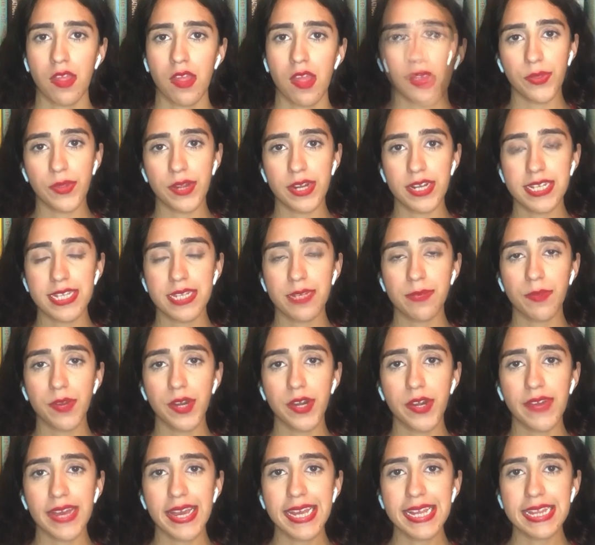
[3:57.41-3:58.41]
There are some
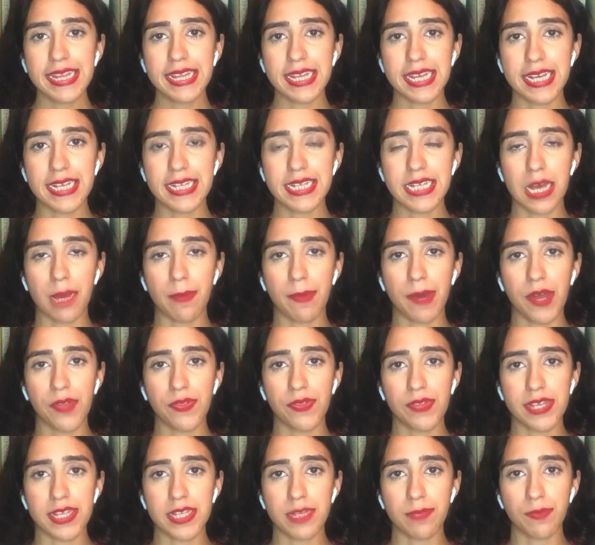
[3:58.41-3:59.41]
great things about
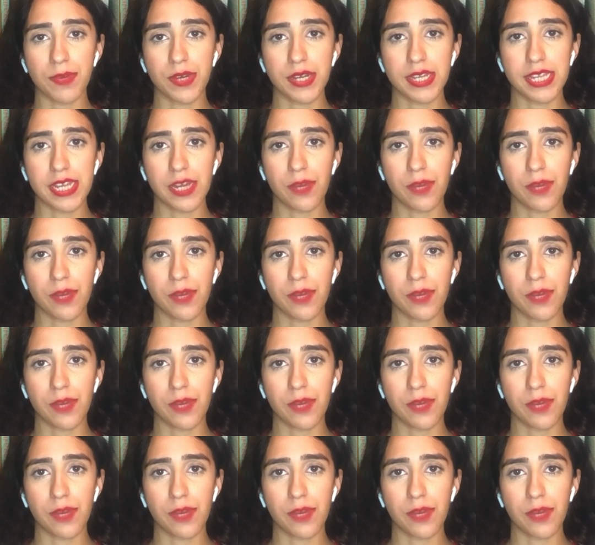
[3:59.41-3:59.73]
this book that